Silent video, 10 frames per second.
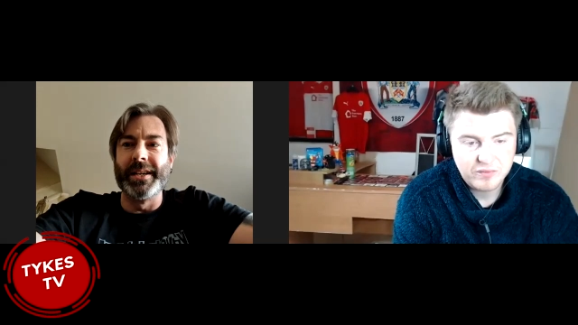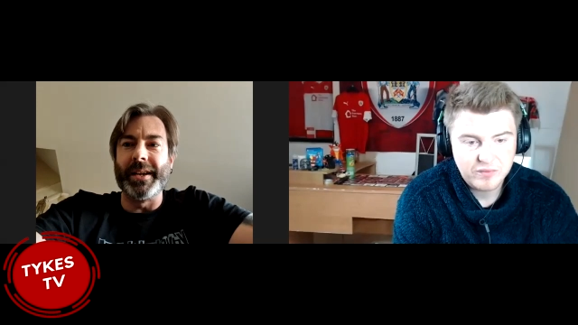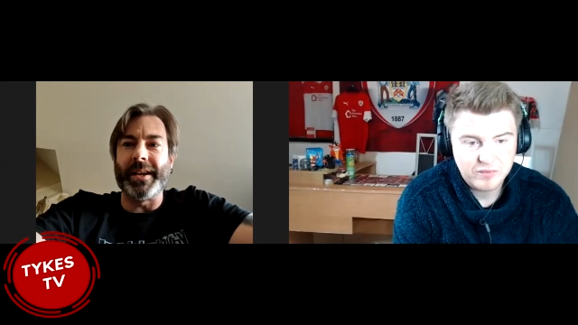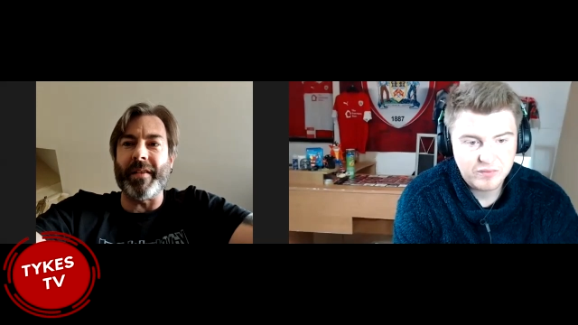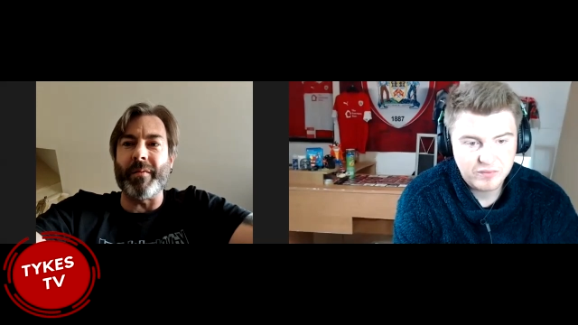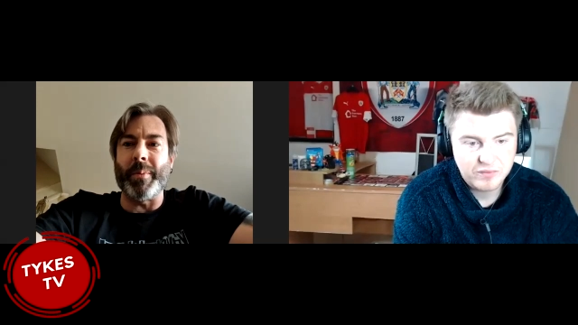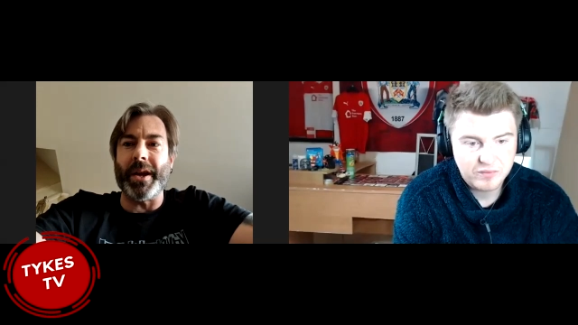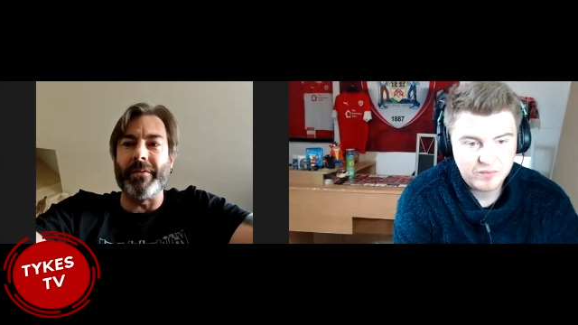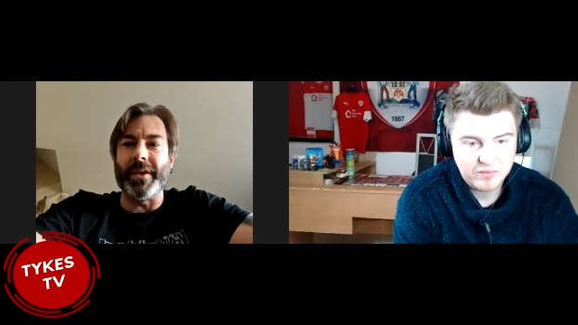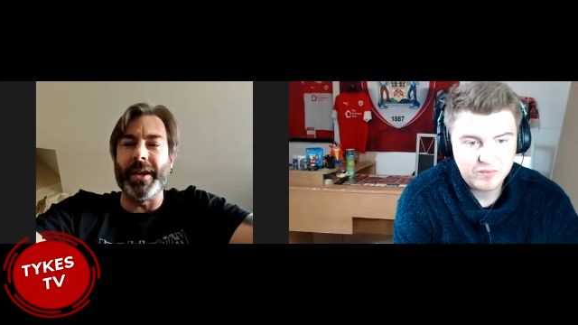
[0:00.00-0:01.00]
Speaker 1: give them a bit
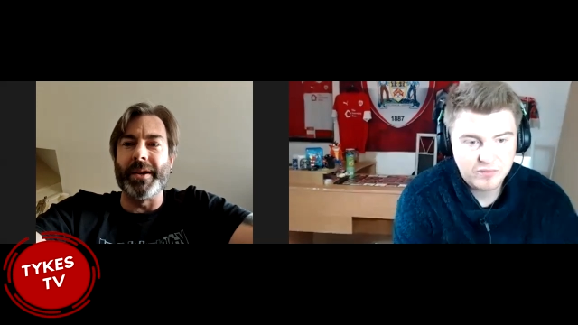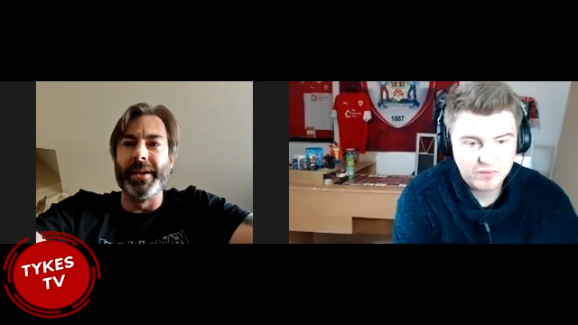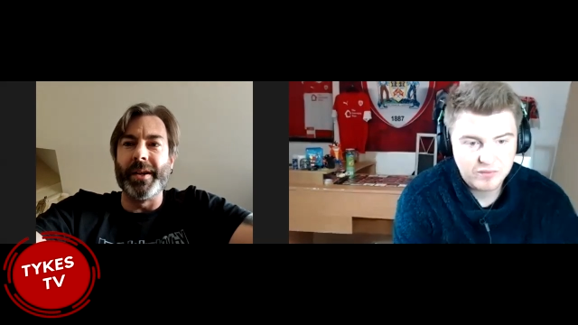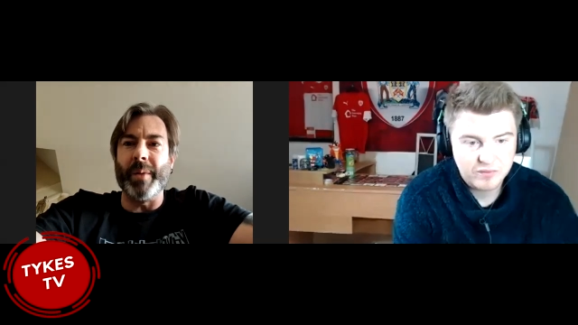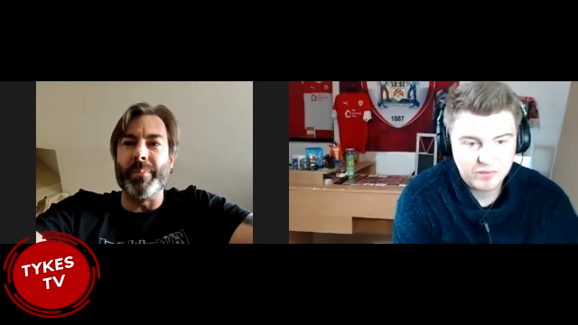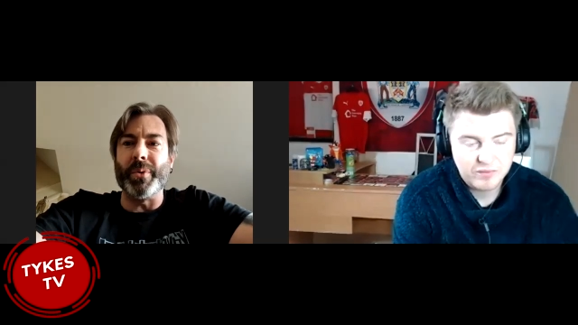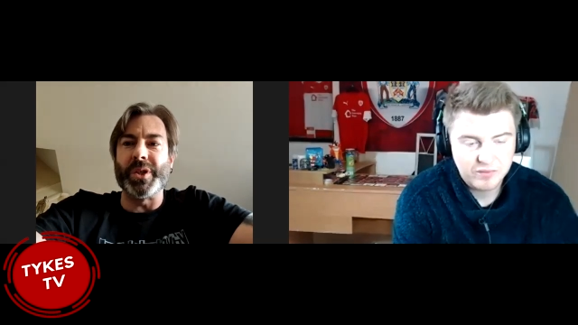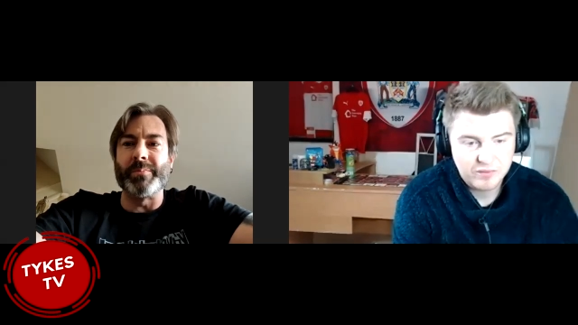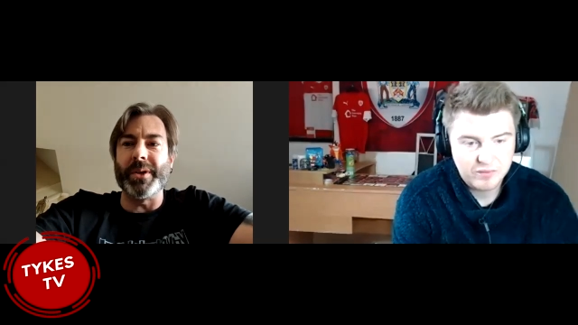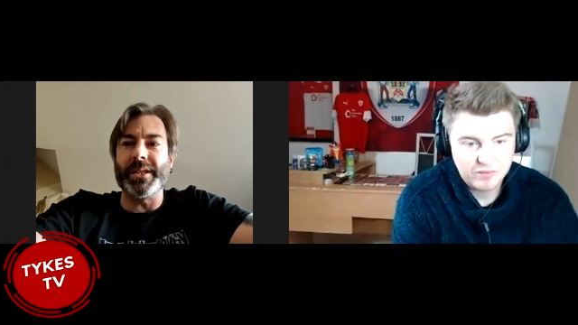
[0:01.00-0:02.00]
of a, a
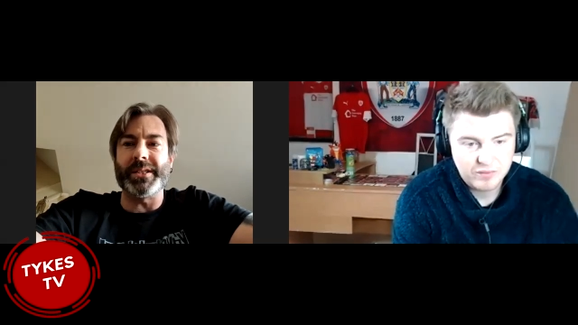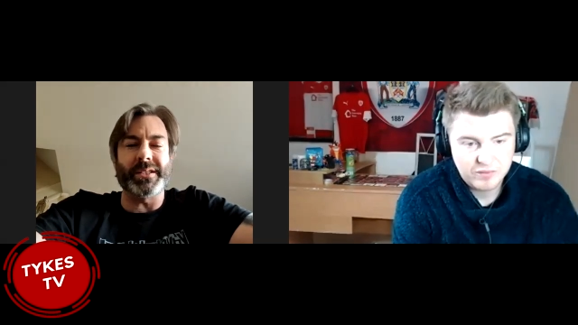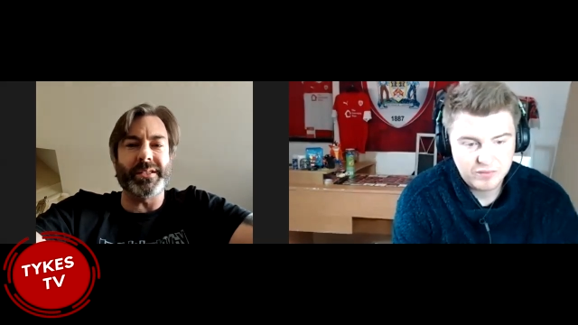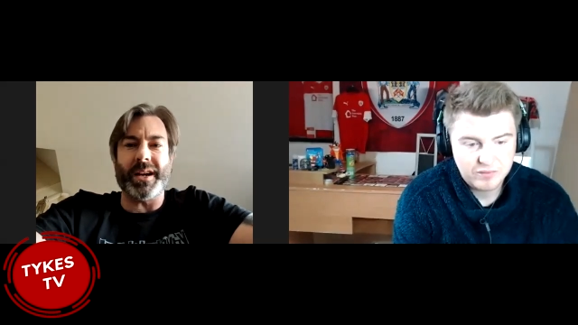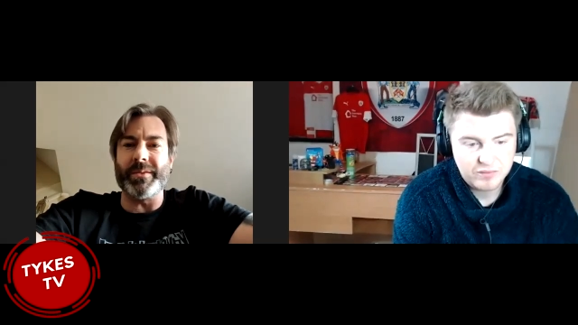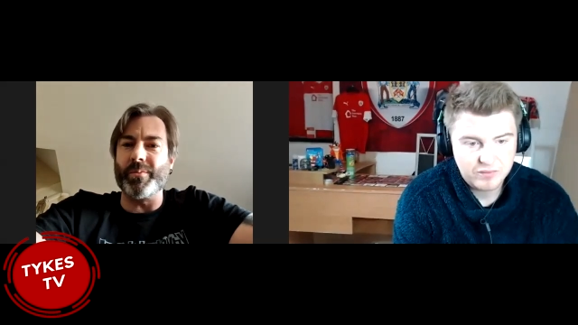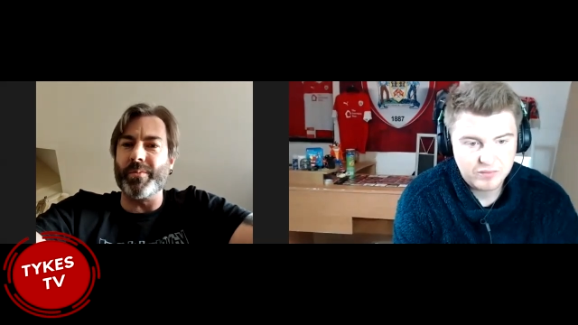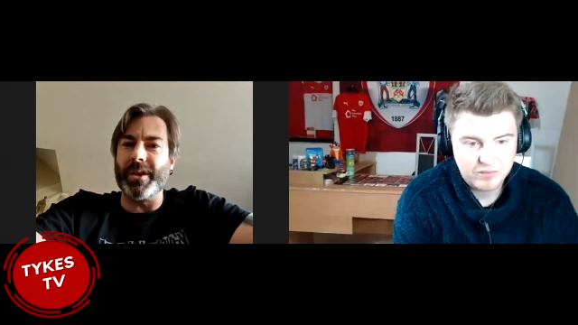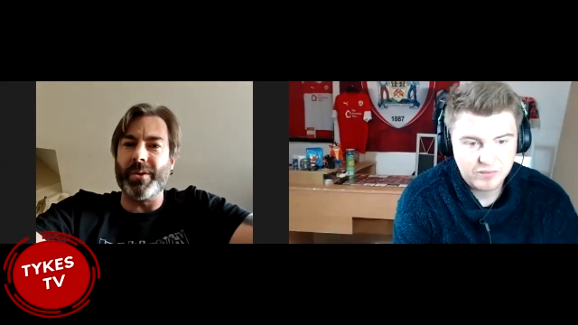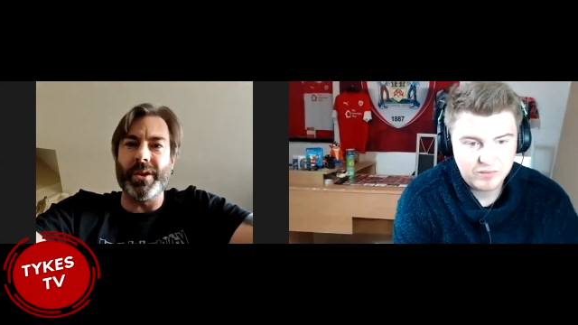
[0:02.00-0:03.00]
boost. But uh,
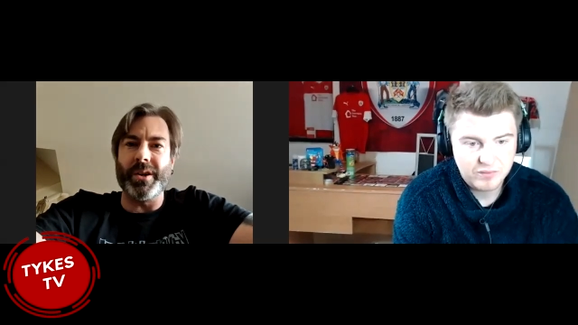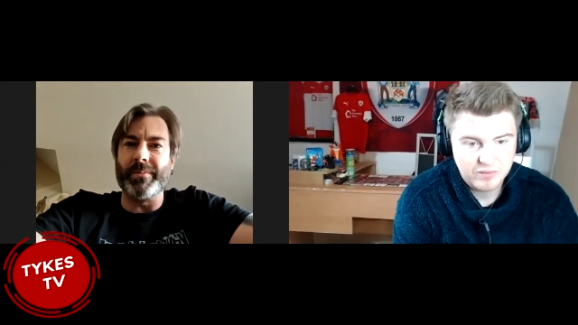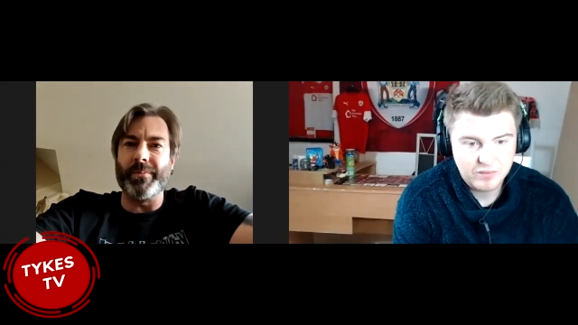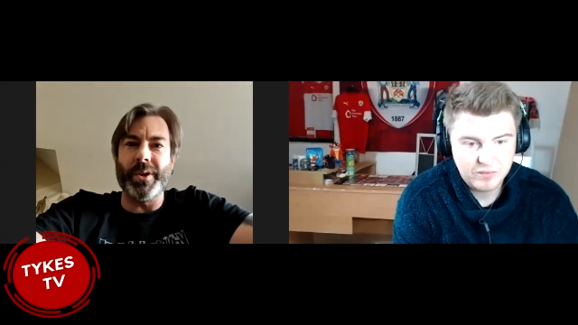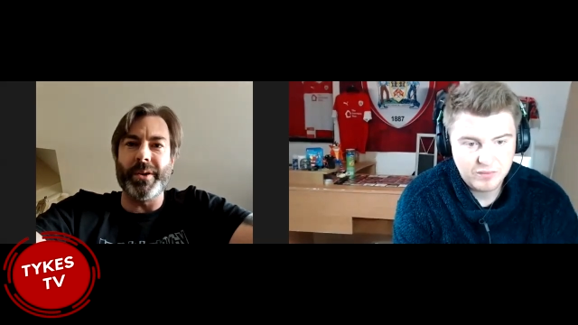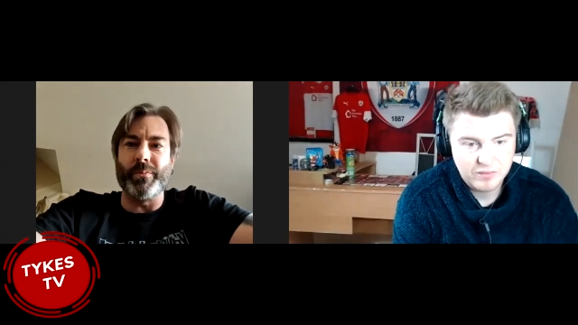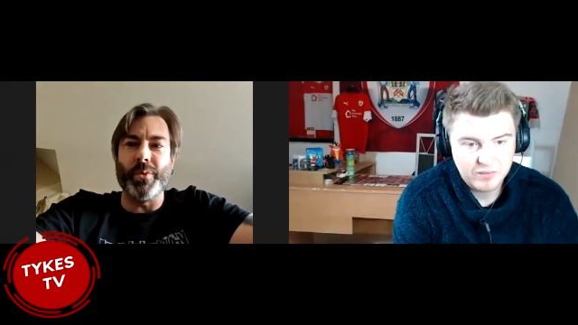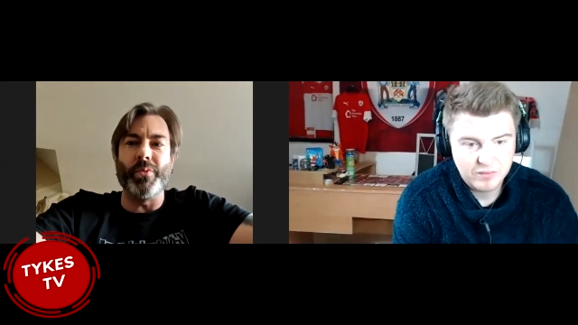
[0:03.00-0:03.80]
no, we're, we're we're